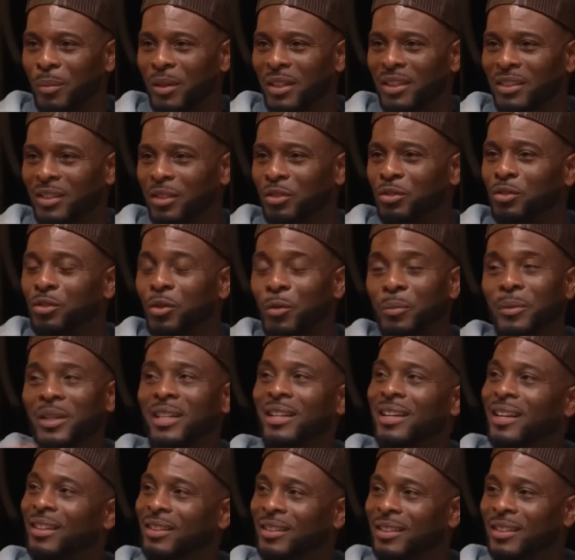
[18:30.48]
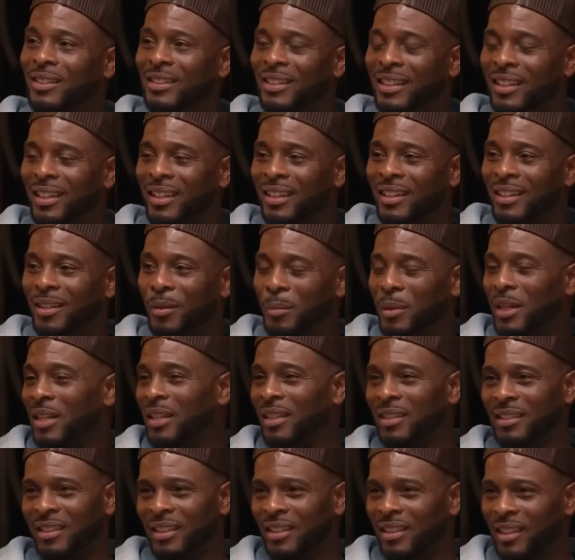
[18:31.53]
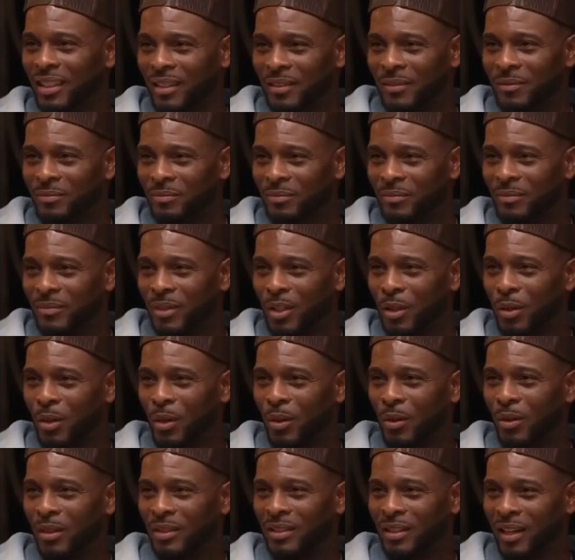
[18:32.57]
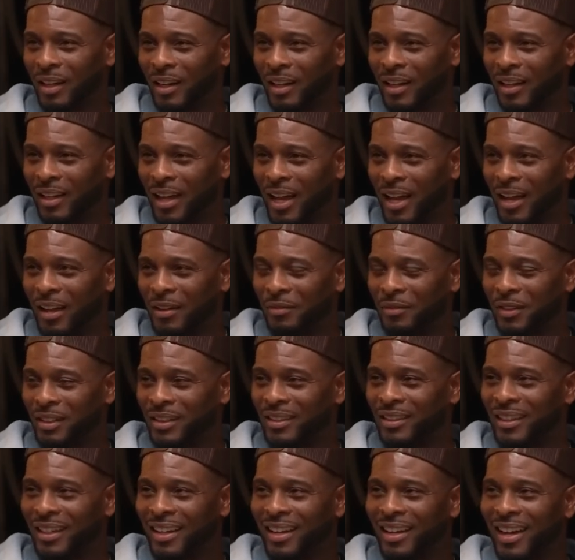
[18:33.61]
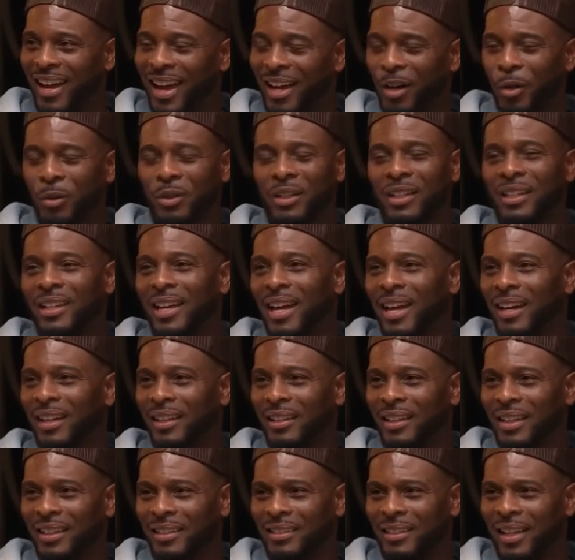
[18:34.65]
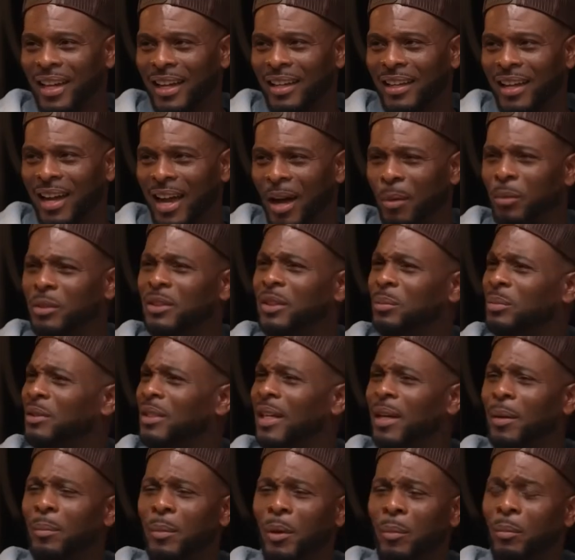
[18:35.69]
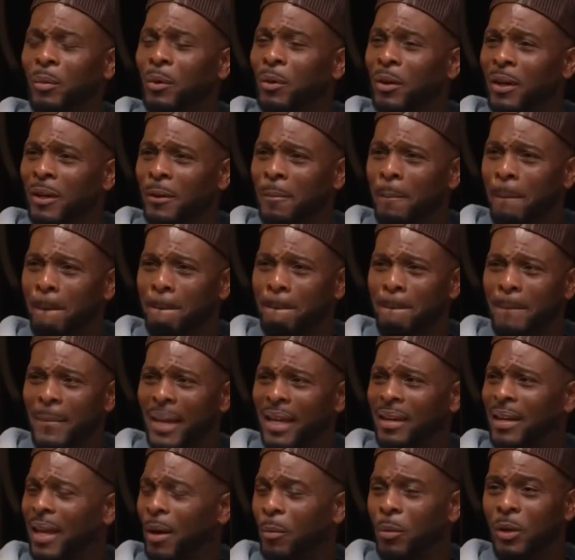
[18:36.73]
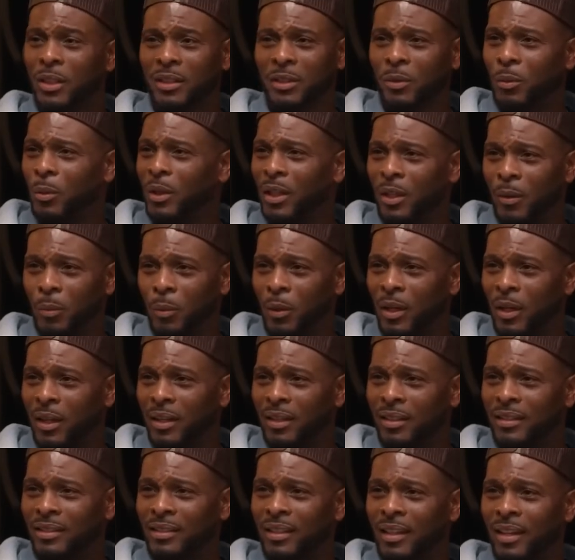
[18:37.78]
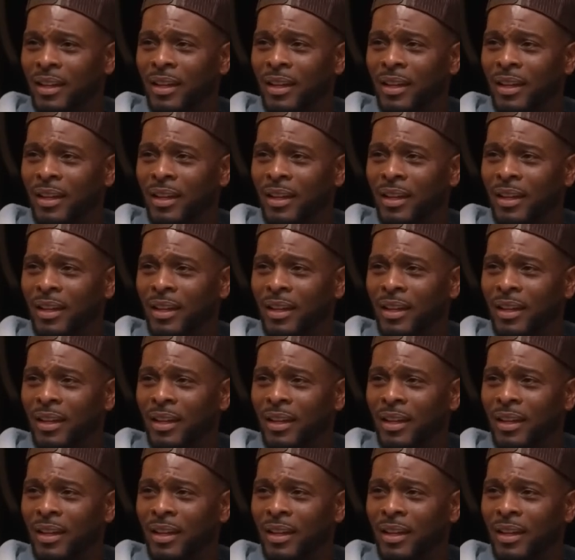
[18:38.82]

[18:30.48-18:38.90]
because there's so many other comedians that didn't, on Saturday Night Live. And I don't look at it as like I was upset at my boy. And that wasn't what it was.